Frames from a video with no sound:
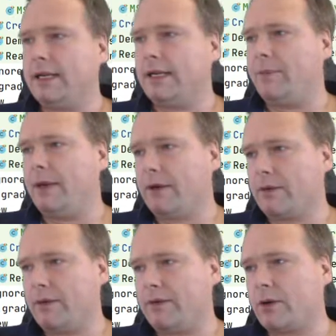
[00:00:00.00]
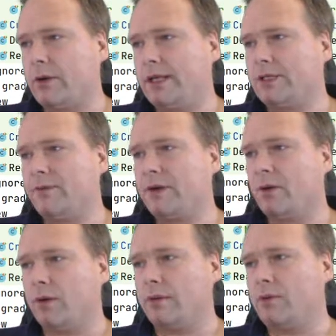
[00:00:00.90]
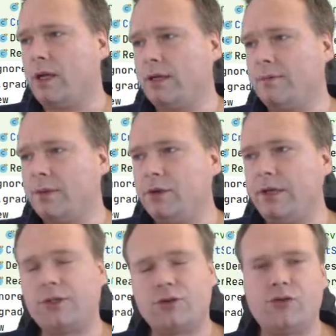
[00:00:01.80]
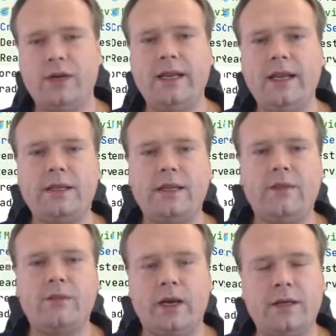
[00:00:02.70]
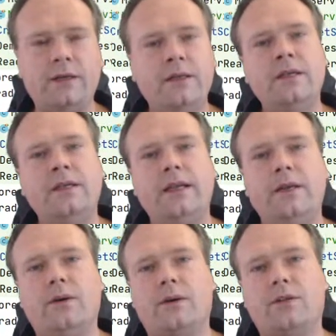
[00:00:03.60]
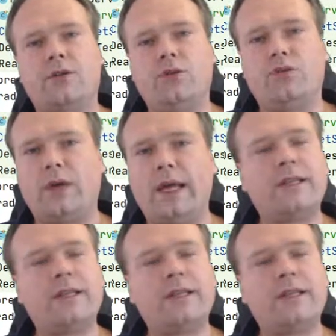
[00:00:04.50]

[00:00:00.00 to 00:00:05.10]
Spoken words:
that paragraph, I create something called a run. You need to create a run in order to write